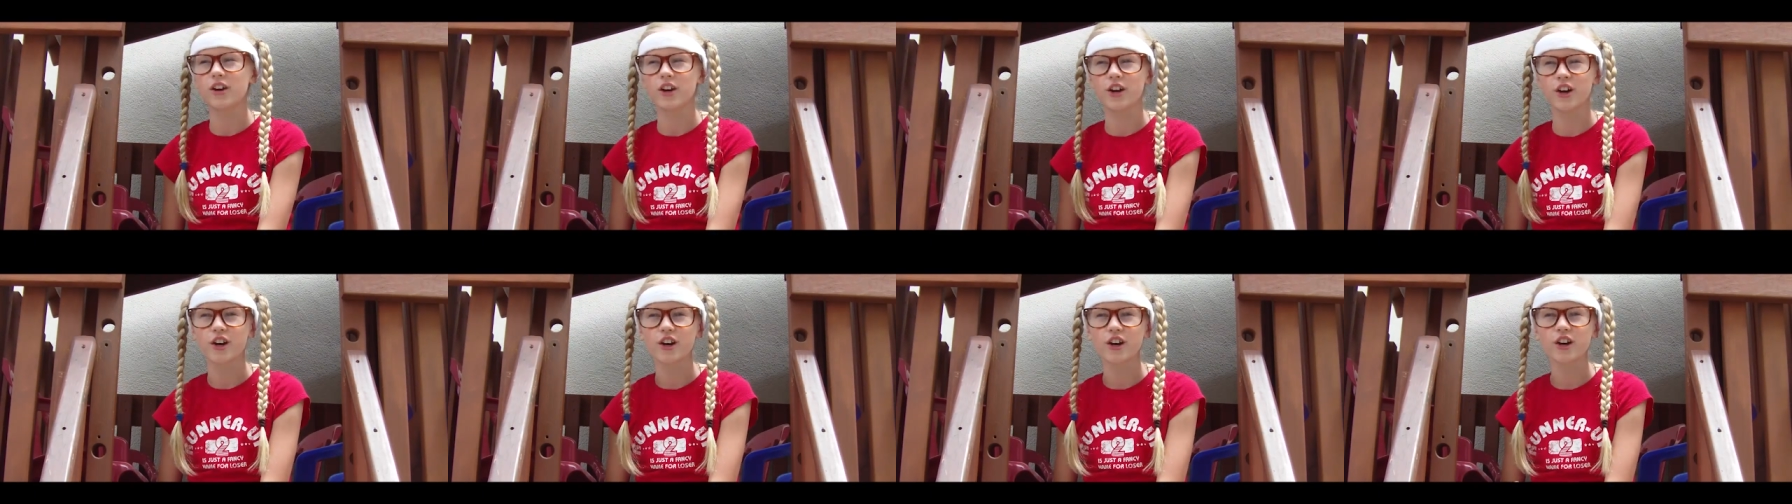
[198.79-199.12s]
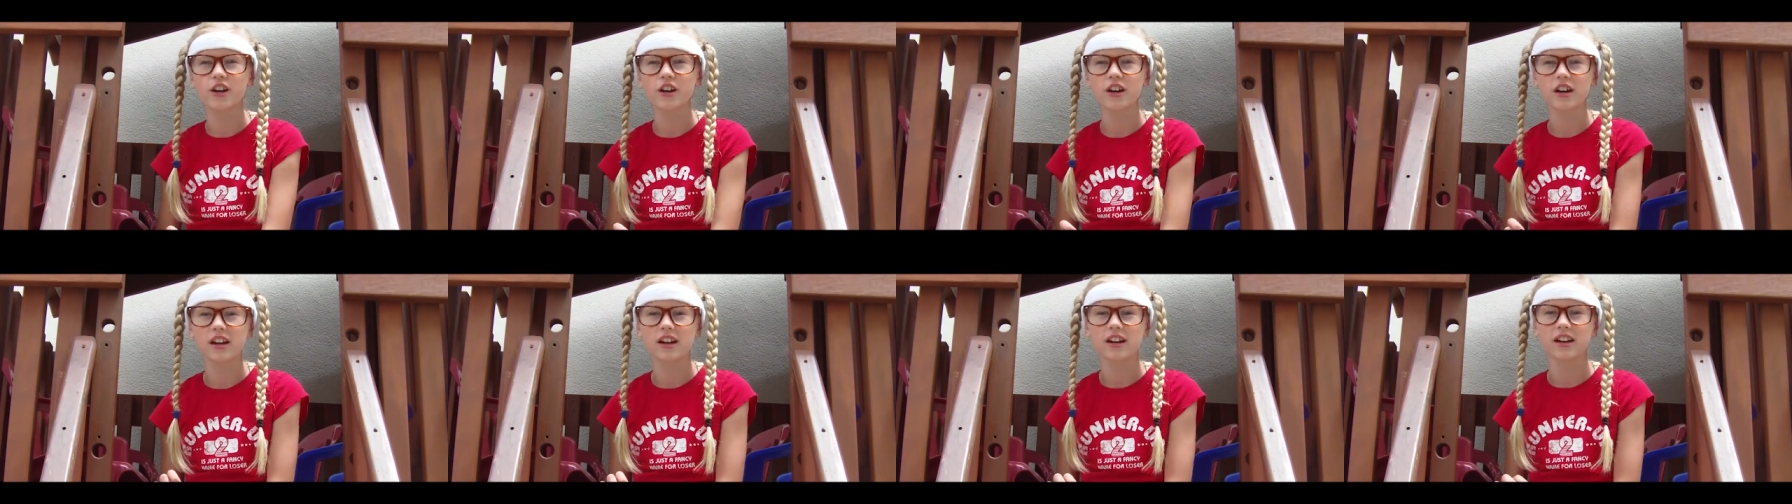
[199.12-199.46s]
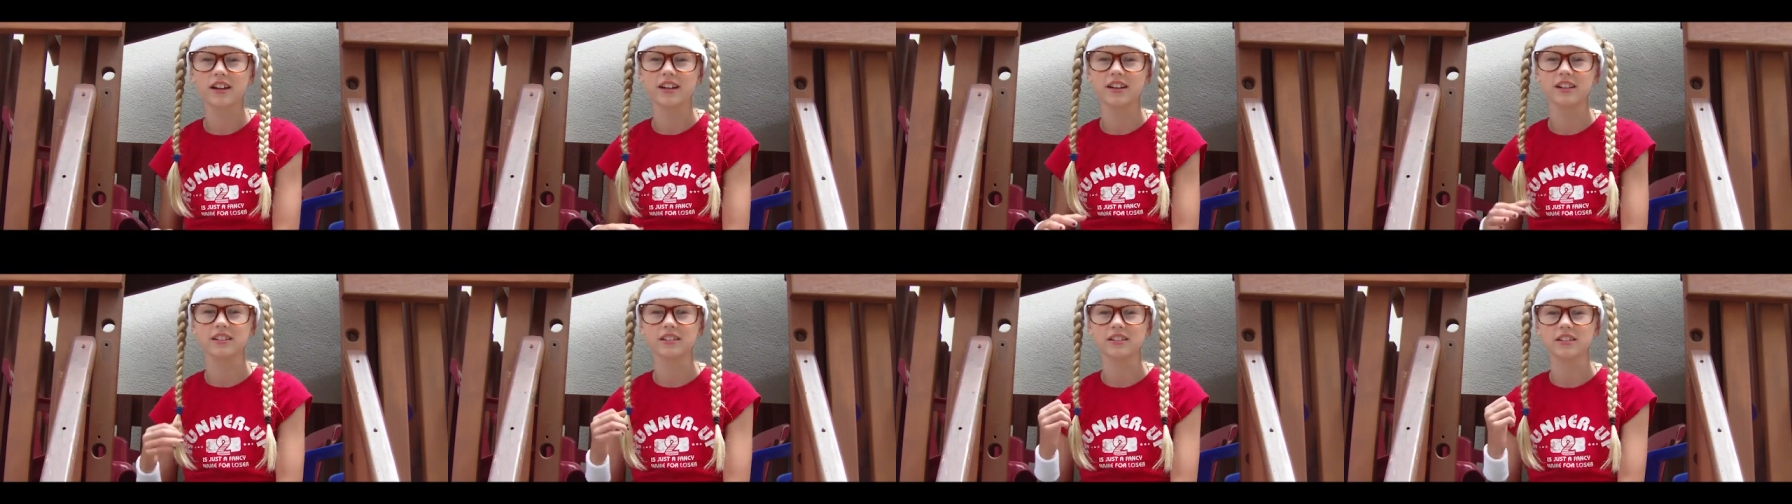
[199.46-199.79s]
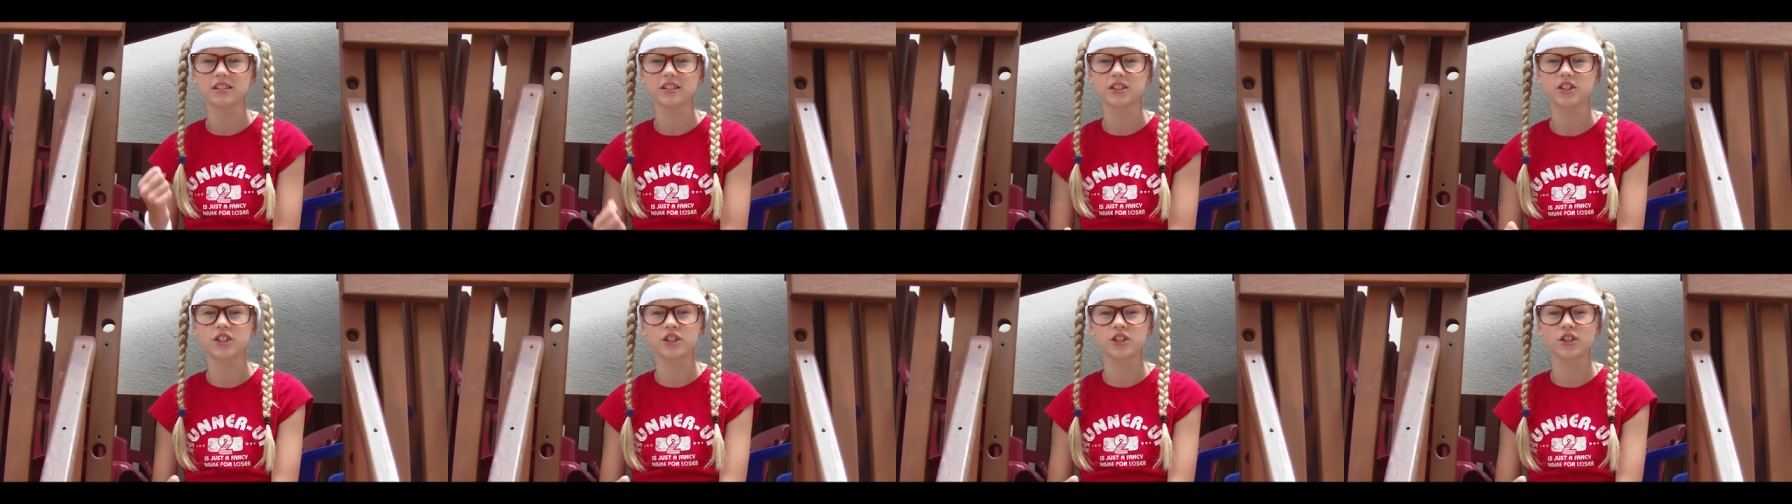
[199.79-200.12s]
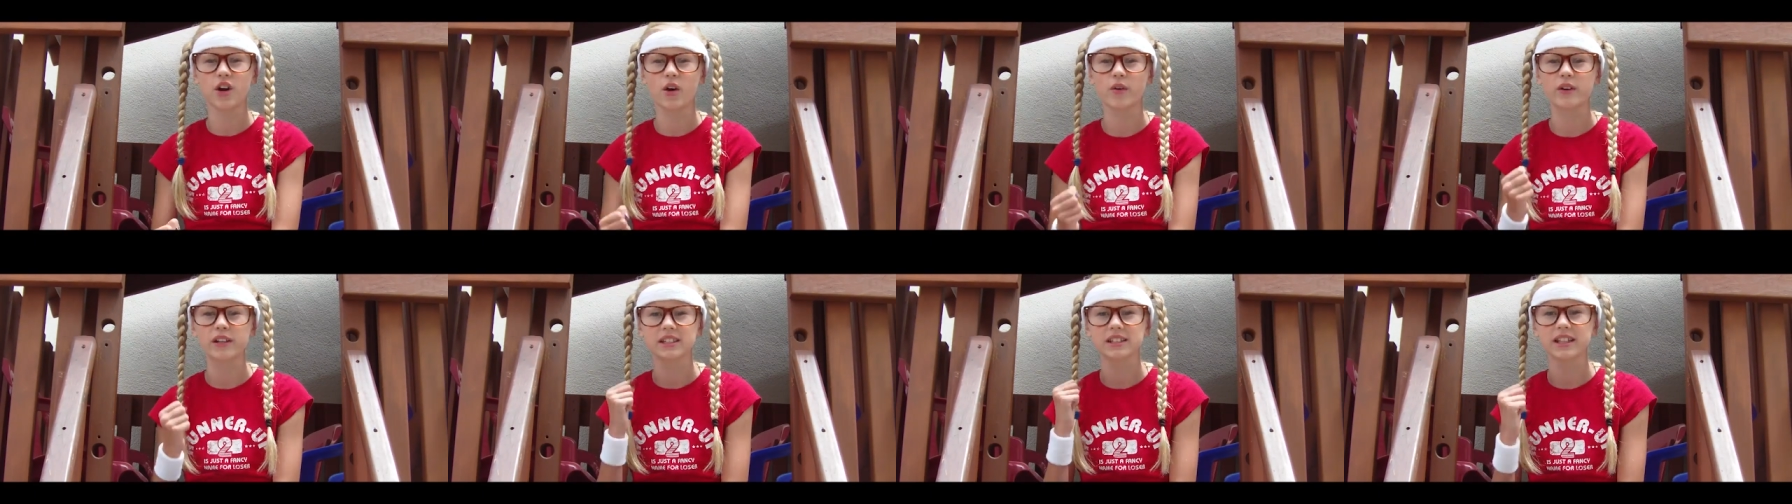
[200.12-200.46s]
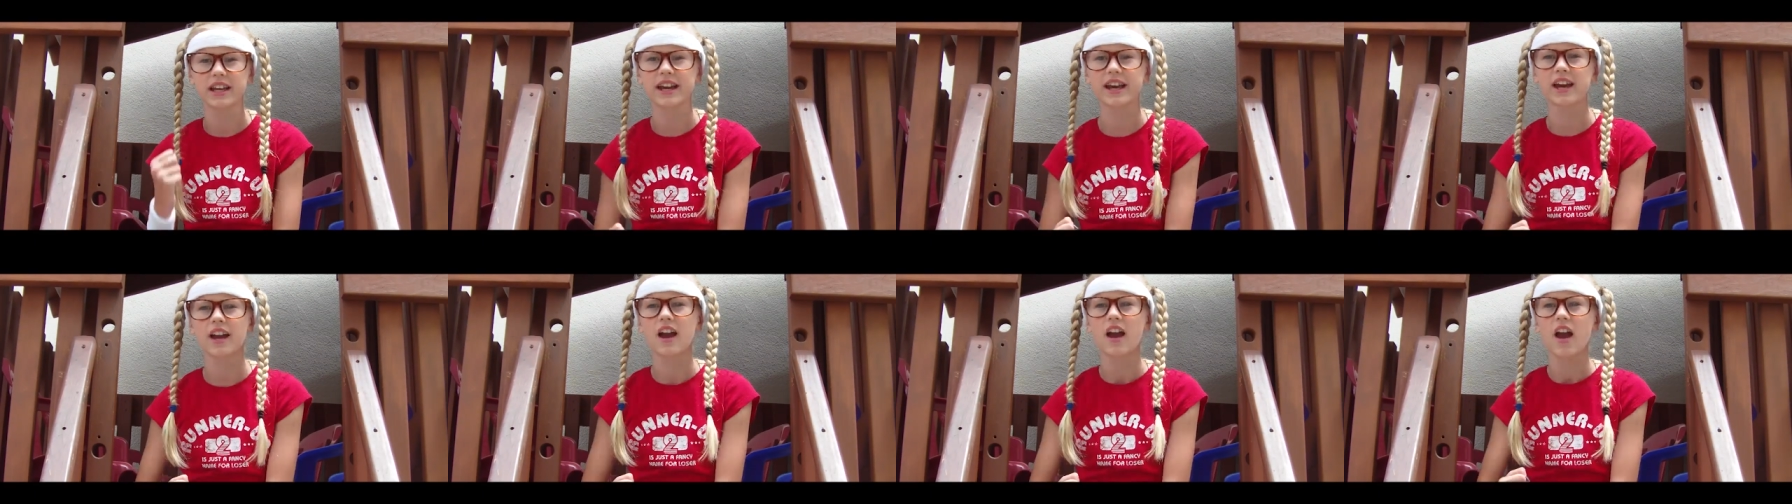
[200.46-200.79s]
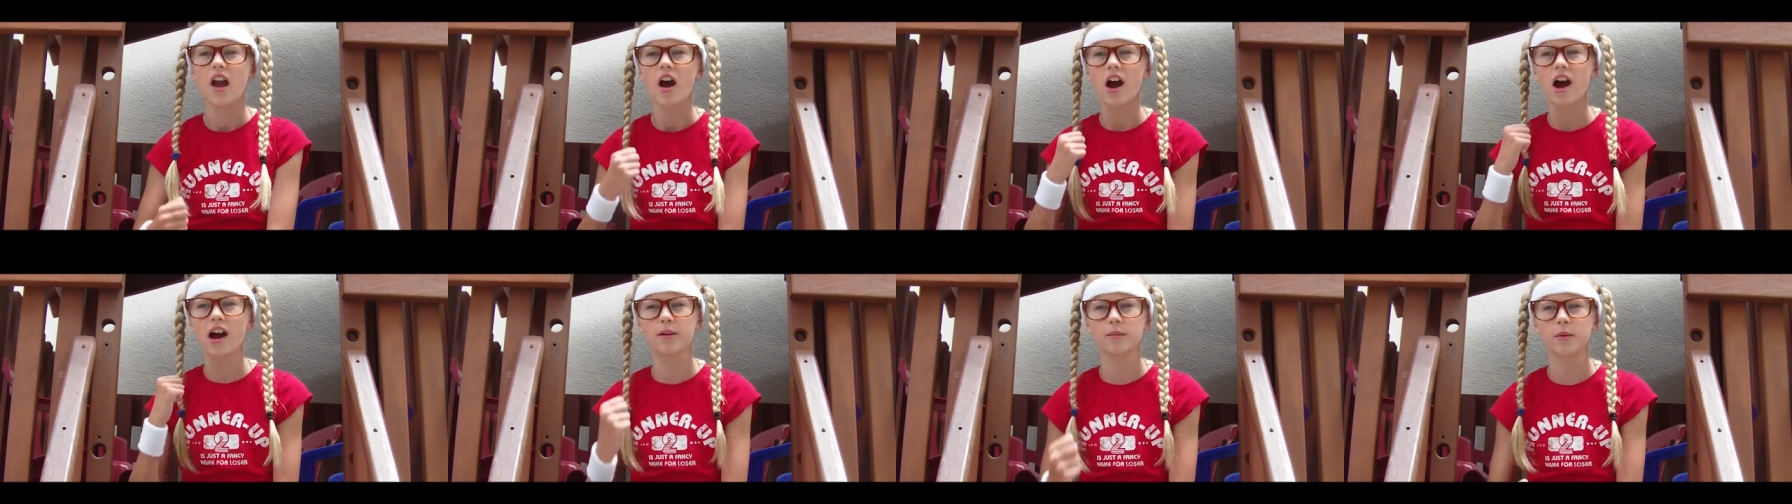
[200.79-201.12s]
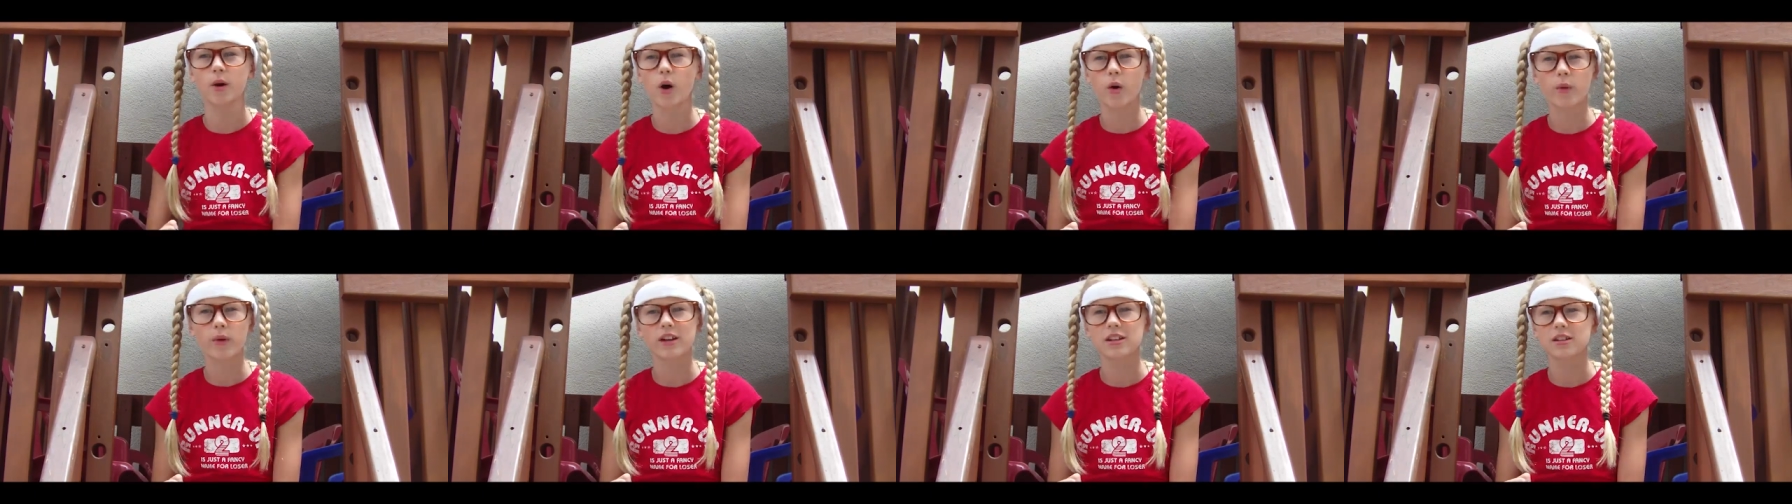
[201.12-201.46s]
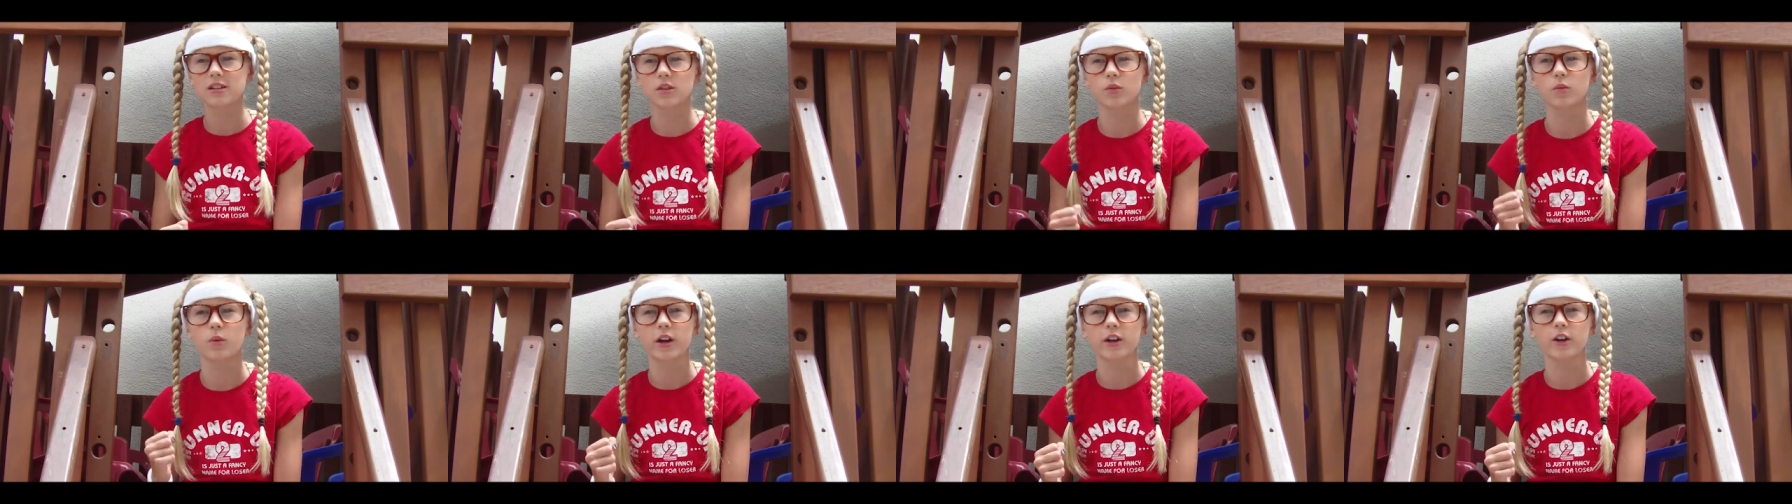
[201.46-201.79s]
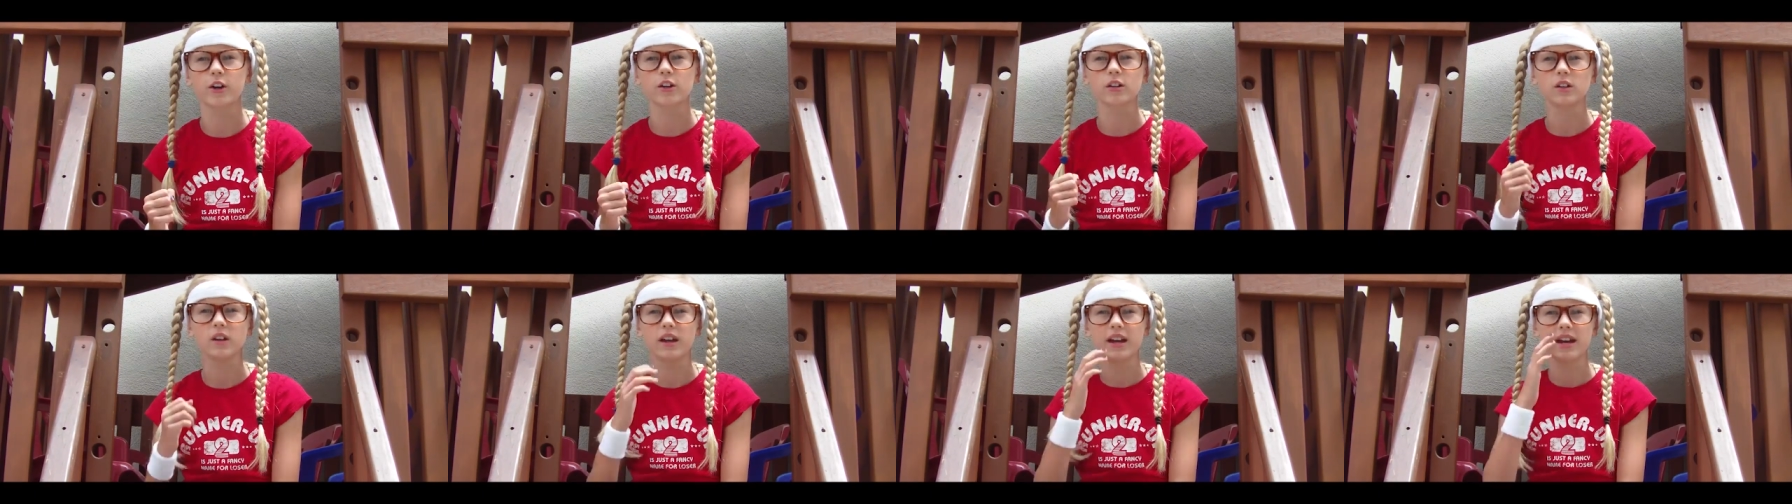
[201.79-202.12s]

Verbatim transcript: her, because she's always like, I'm always the winner.